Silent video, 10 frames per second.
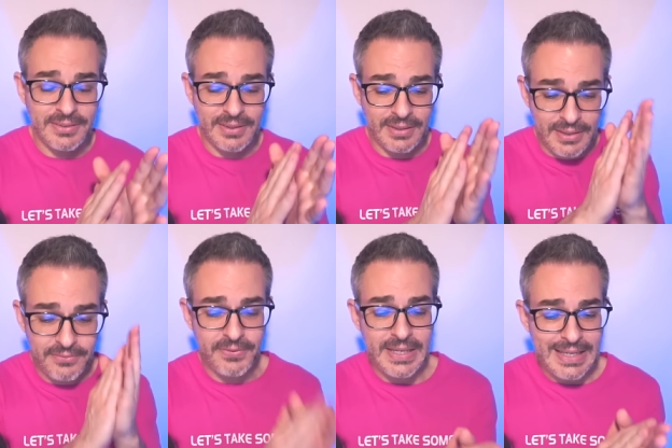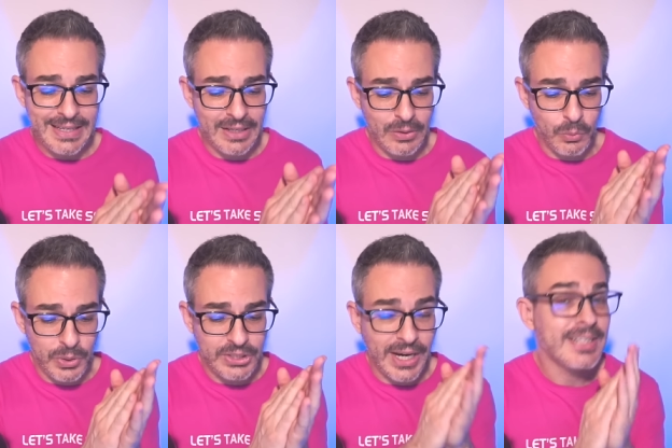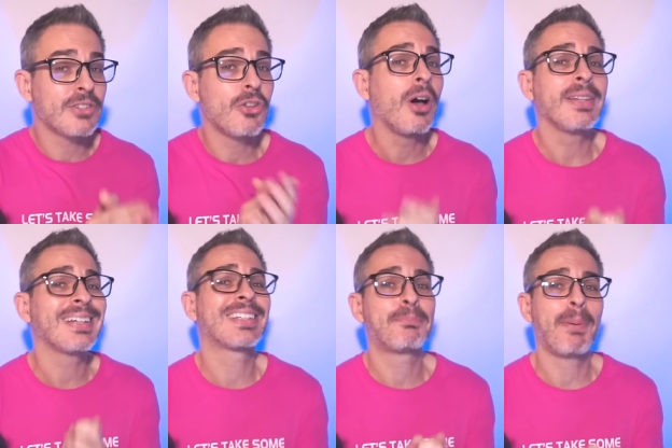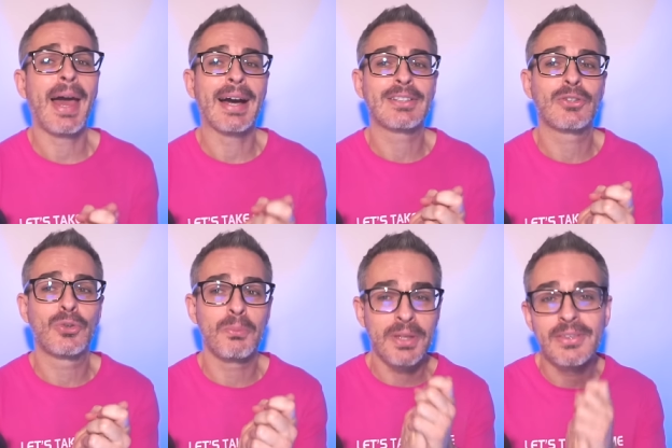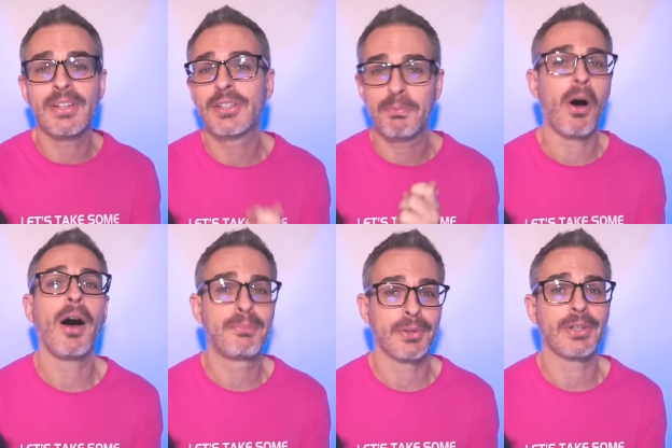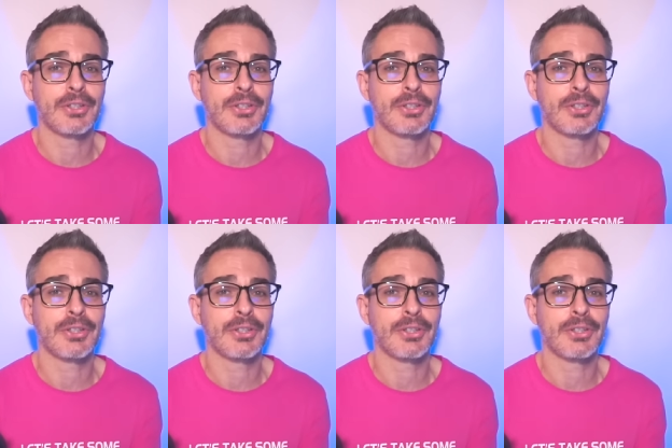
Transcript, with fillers: the EV, which I did not expect to be this popular,